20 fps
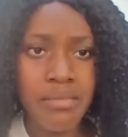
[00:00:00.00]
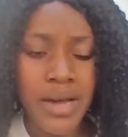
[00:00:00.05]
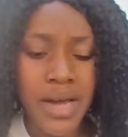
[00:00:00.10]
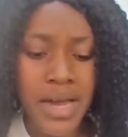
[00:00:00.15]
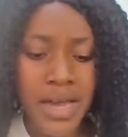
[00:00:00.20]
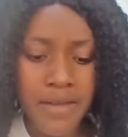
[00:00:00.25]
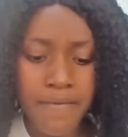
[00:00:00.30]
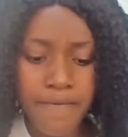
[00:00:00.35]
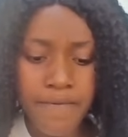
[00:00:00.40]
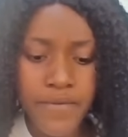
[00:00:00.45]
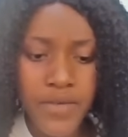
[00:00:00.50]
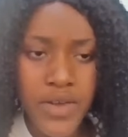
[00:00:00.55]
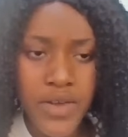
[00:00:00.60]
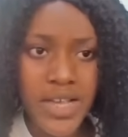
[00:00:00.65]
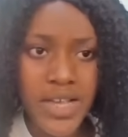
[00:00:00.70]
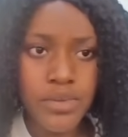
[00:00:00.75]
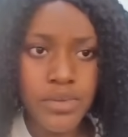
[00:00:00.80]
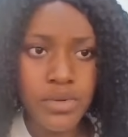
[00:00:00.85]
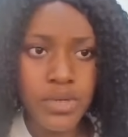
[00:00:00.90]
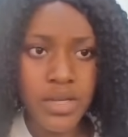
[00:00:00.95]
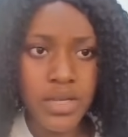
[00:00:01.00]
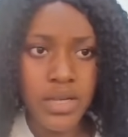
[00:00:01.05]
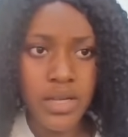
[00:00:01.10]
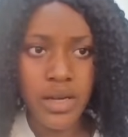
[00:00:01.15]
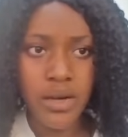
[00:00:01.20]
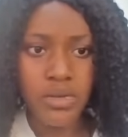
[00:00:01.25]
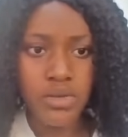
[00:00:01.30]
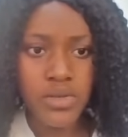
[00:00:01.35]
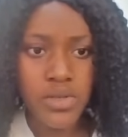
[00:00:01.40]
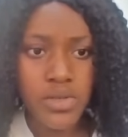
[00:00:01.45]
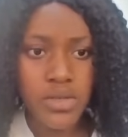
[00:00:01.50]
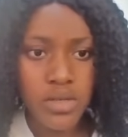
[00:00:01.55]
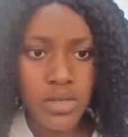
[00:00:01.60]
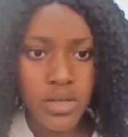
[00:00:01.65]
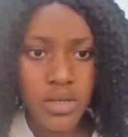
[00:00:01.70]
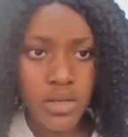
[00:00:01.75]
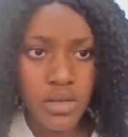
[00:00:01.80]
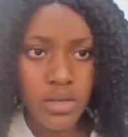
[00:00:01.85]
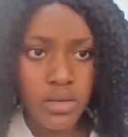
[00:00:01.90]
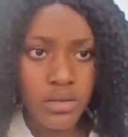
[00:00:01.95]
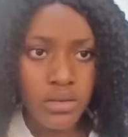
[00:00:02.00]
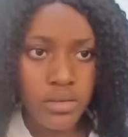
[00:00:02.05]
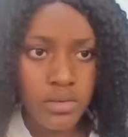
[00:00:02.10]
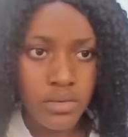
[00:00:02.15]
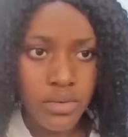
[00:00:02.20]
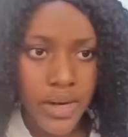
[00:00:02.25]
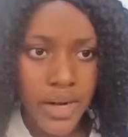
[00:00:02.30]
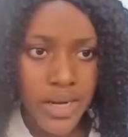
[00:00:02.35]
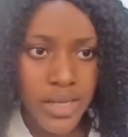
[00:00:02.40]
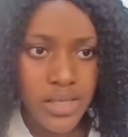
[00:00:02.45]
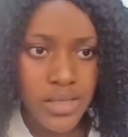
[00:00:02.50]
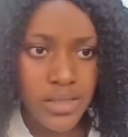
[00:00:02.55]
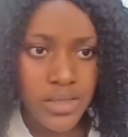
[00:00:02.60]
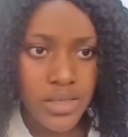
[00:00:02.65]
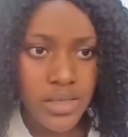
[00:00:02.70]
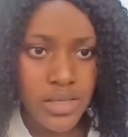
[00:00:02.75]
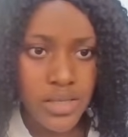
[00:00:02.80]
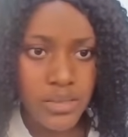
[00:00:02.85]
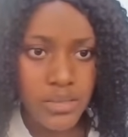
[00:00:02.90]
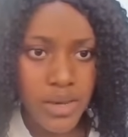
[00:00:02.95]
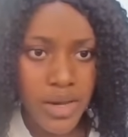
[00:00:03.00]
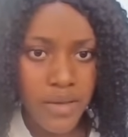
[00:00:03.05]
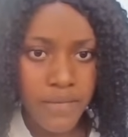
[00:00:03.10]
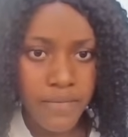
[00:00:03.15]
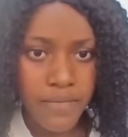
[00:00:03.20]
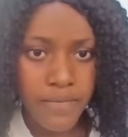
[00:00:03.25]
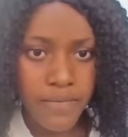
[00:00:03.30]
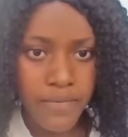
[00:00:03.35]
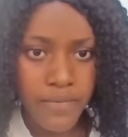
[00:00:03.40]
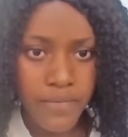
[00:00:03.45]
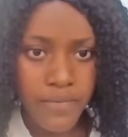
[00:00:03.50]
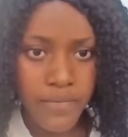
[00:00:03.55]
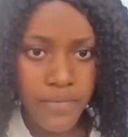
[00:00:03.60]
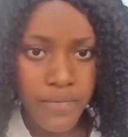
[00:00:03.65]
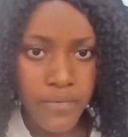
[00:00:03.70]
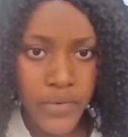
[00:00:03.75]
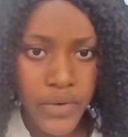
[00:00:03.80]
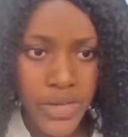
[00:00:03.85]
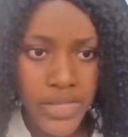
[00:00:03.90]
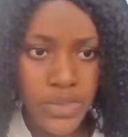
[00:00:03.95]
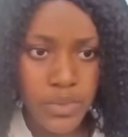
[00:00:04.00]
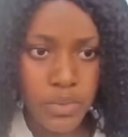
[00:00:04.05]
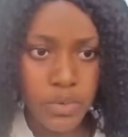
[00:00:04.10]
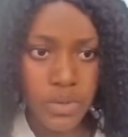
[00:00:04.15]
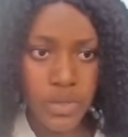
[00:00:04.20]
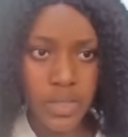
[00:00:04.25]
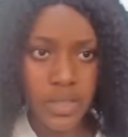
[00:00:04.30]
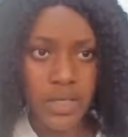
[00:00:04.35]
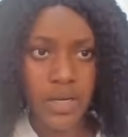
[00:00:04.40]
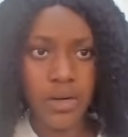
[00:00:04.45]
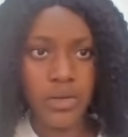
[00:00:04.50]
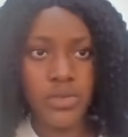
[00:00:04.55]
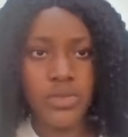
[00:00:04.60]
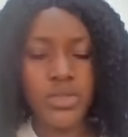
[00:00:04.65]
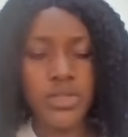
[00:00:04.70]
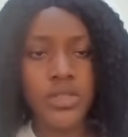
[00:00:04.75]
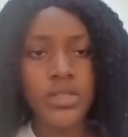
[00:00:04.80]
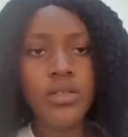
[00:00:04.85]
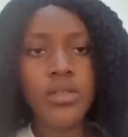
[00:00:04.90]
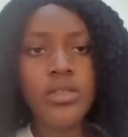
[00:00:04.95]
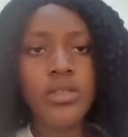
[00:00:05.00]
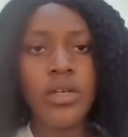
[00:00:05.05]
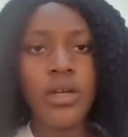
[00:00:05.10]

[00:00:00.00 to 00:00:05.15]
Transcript: my Facebook account, right? This is my Facebook account.